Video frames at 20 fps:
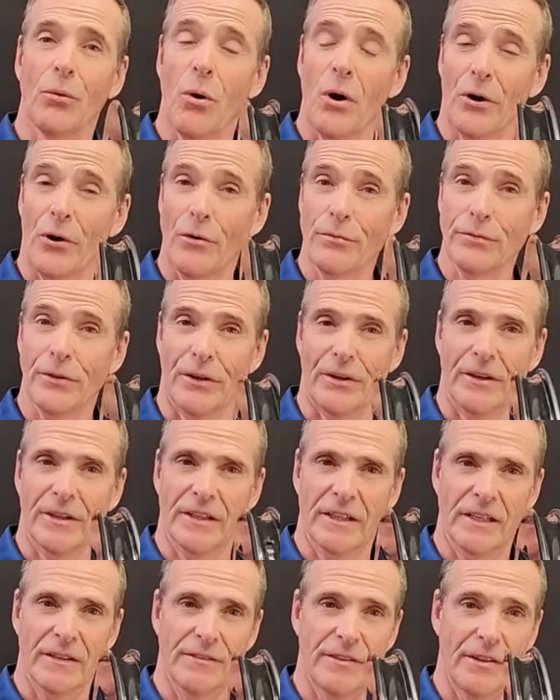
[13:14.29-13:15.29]
Quite often,
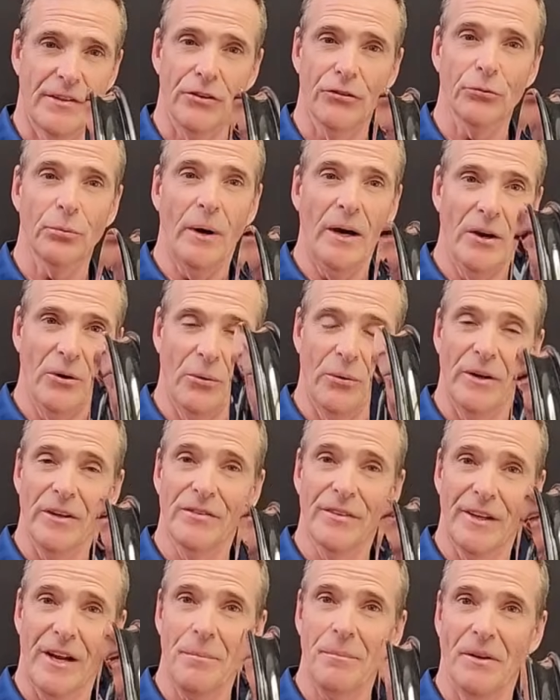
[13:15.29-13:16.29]
either this way or
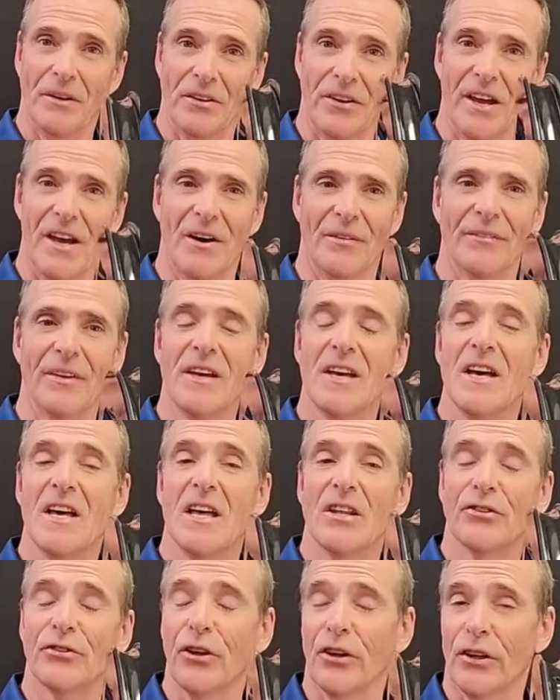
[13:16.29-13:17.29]
even up and down.
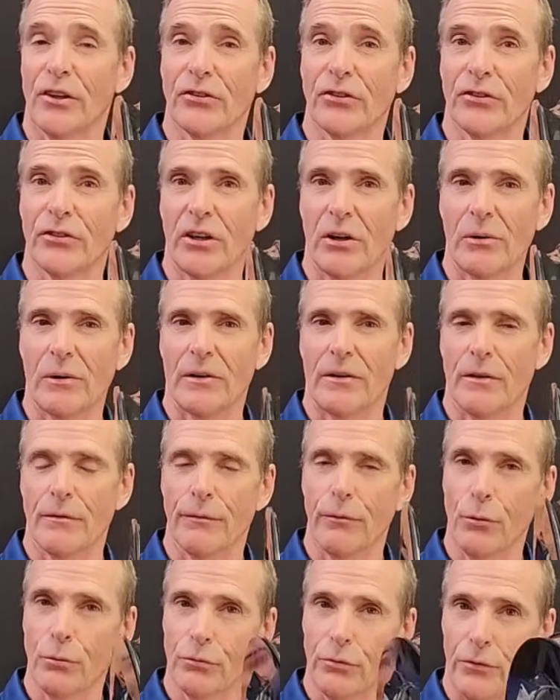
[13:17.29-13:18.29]
It's not necessarily
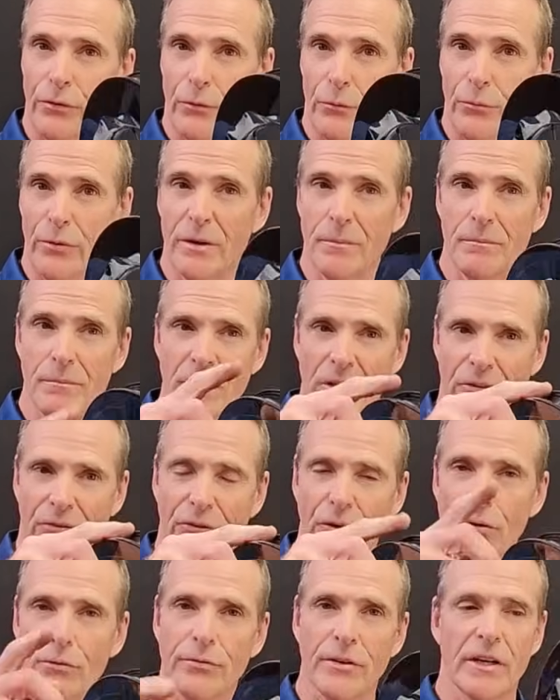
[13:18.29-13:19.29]
the fault of the rim
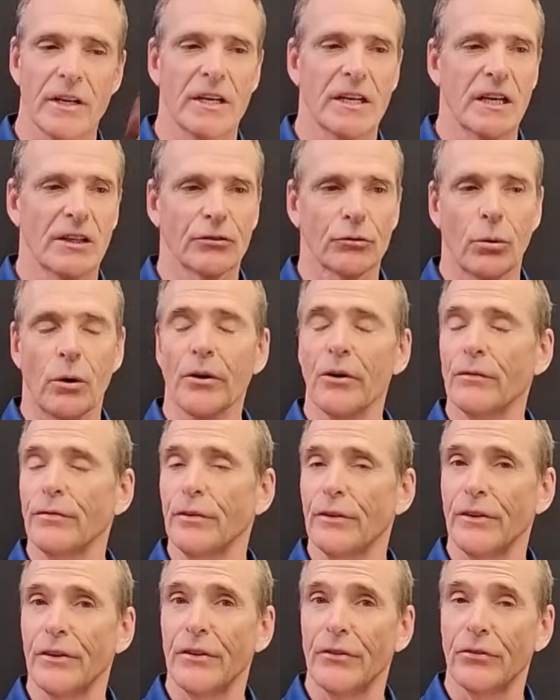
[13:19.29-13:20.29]
itself, it's quite
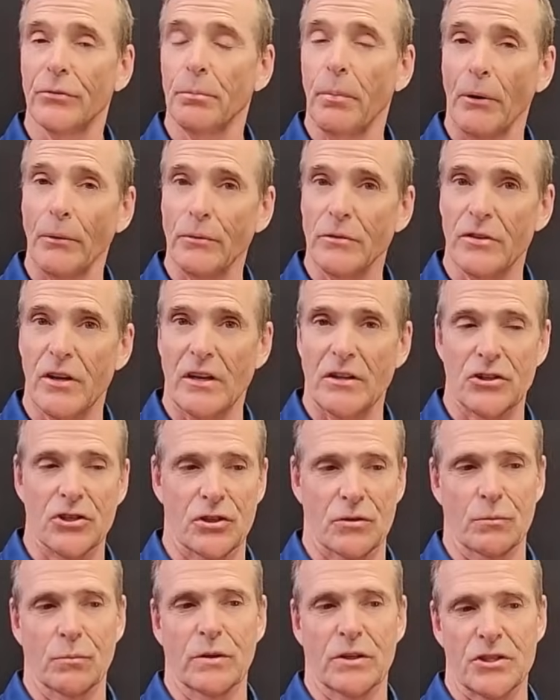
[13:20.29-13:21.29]
often the spoke
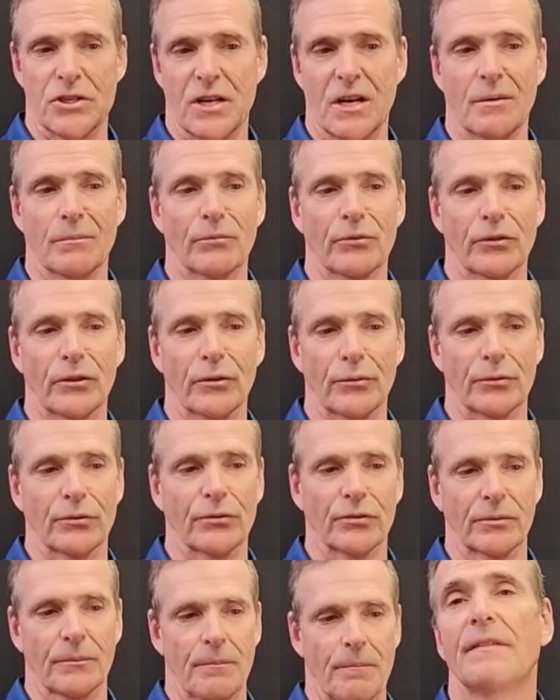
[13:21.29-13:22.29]
tension which comes
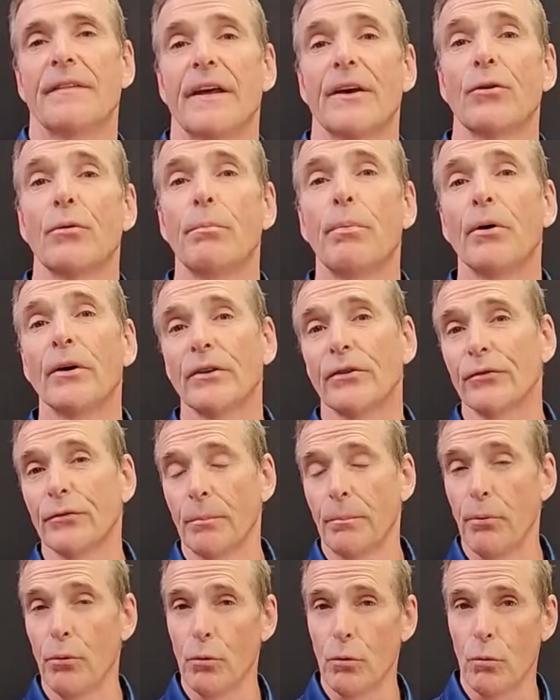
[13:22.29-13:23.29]
loose. That all points
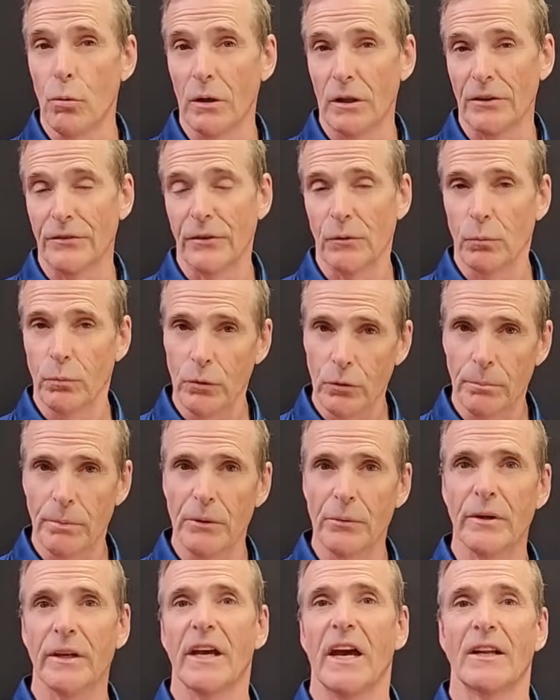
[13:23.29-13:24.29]
to poor quality wheel
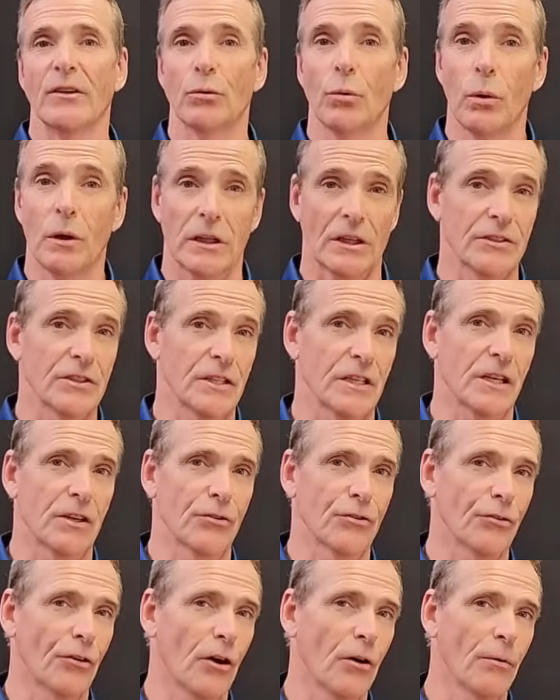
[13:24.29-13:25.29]
building and quality
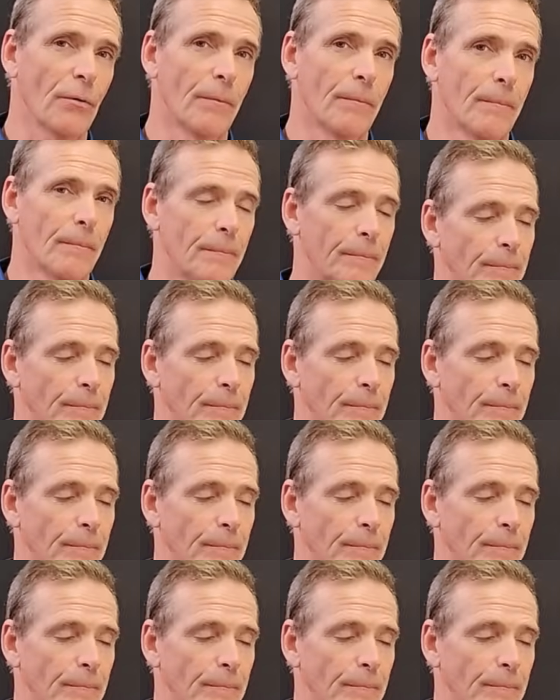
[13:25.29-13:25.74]
control.